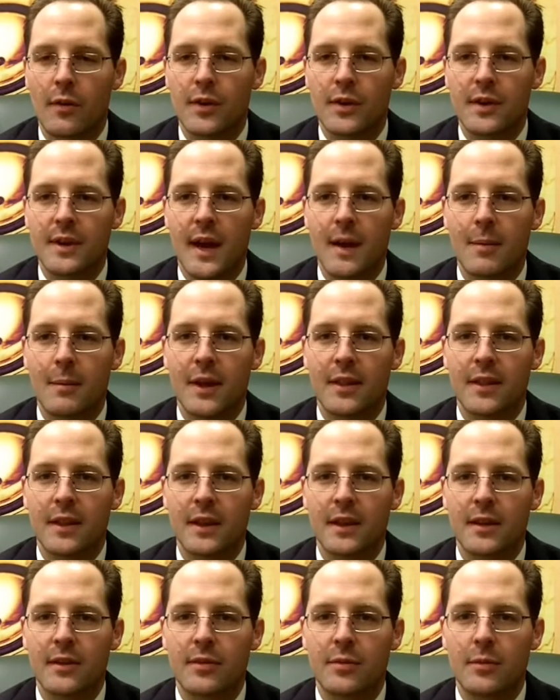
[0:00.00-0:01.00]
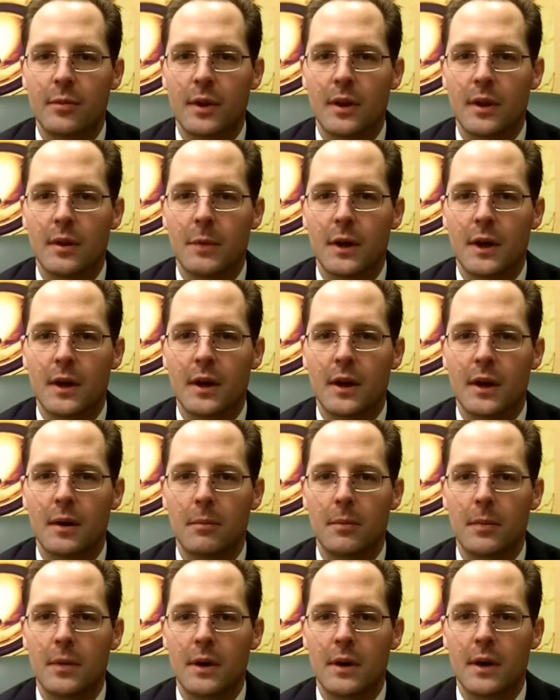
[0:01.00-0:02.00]
over time, I think it's really
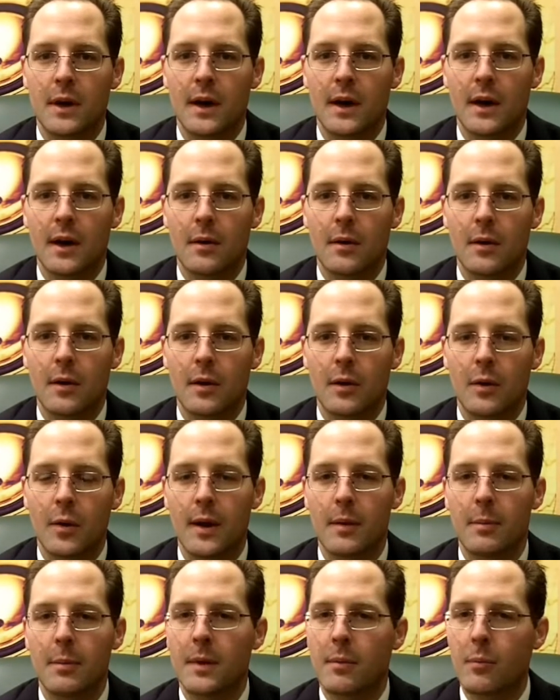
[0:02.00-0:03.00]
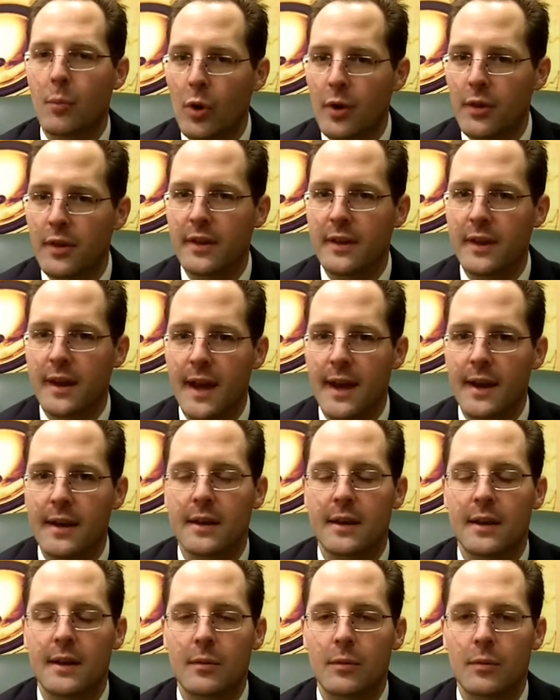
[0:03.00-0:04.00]
become uh, quite a bit more than that.
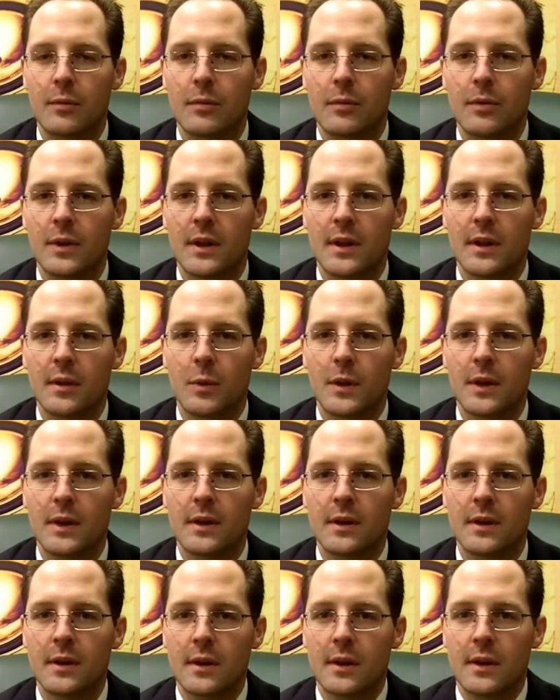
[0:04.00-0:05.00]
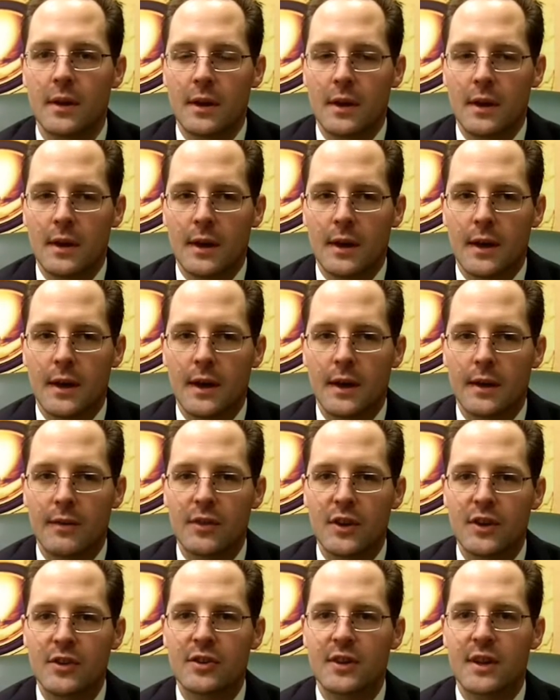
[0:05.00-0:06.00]
And really, we uh,
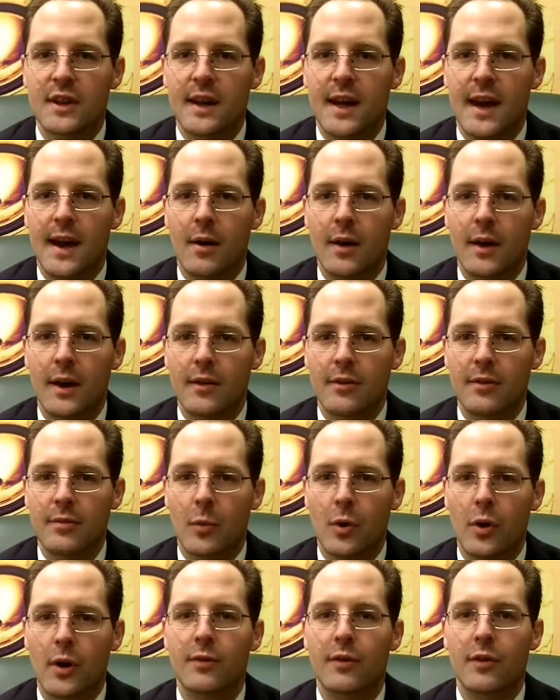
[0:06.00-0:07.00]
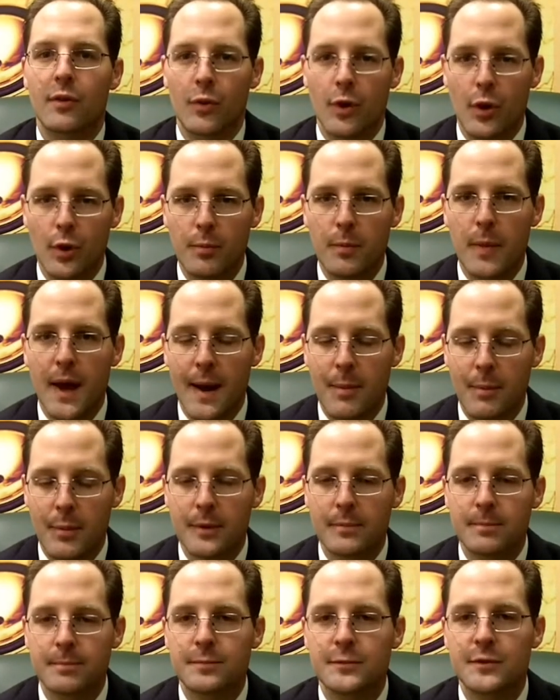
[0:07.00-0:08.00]
envision it now as more of a roadmap.
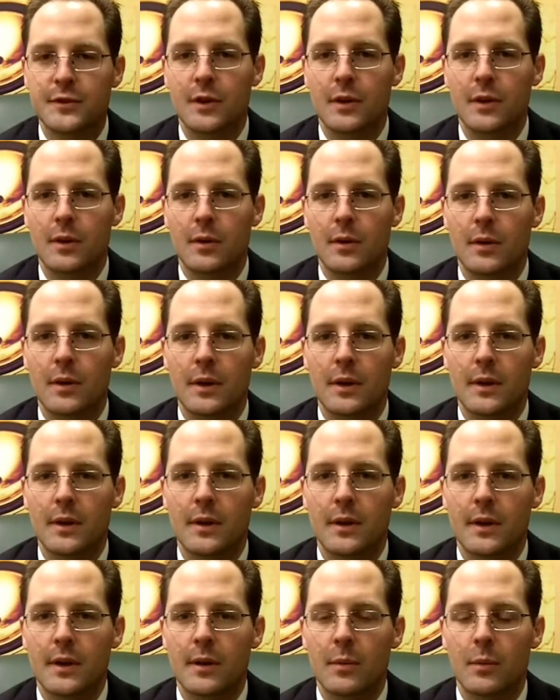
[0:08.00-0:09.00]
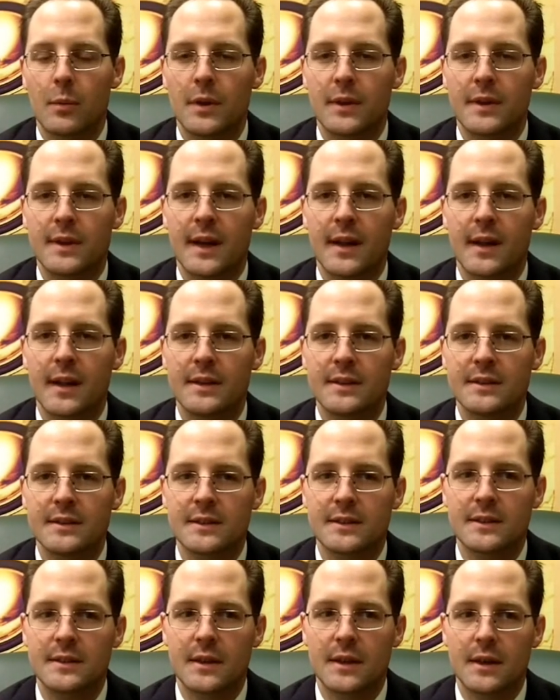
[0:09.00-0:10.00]
So it will tell
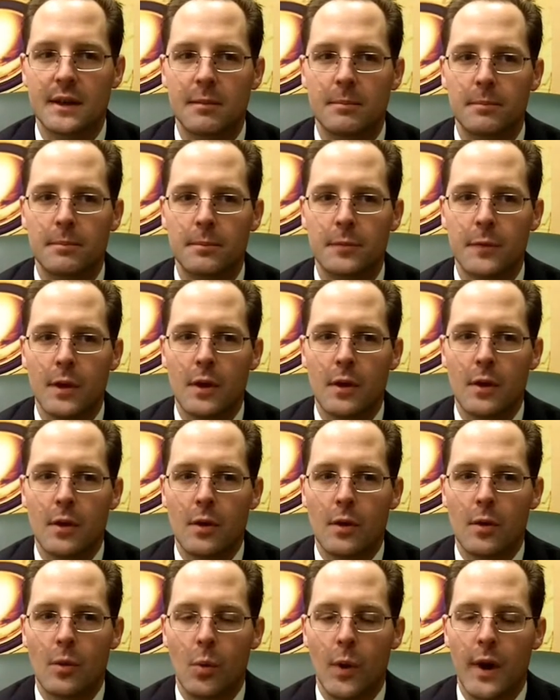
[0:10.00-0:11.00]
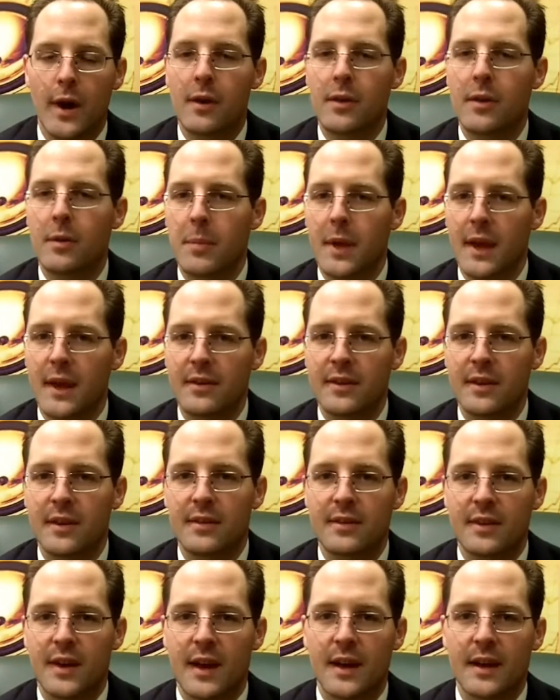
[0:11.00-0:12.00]
us um, where the
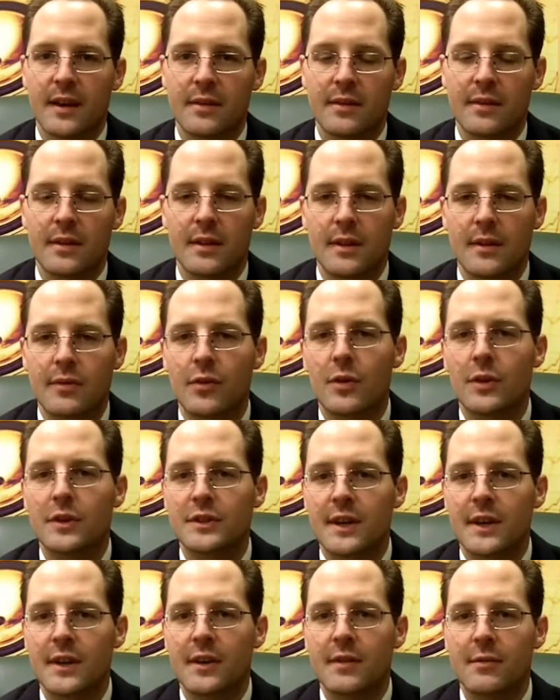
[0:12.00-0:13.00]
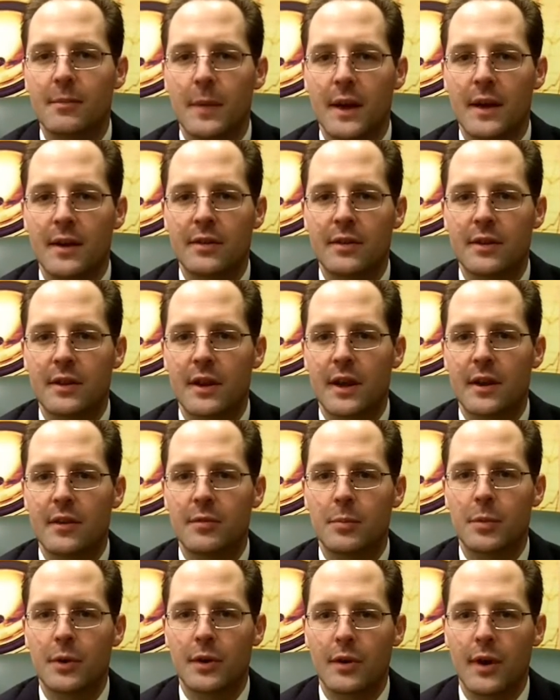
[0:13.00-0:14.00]
basic science in liver regenerative medicine
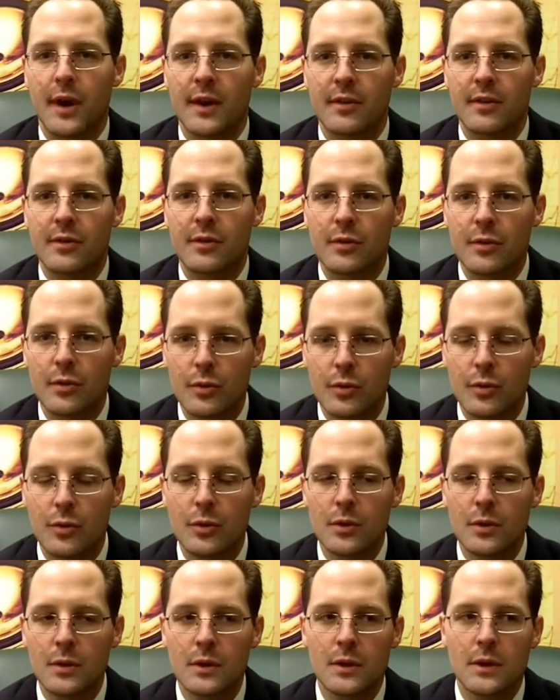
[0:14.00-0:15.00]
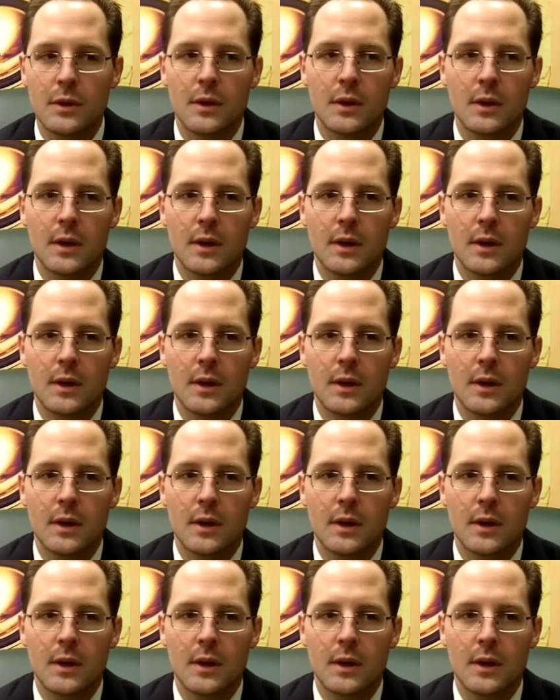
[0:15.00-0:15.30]
has progressed to,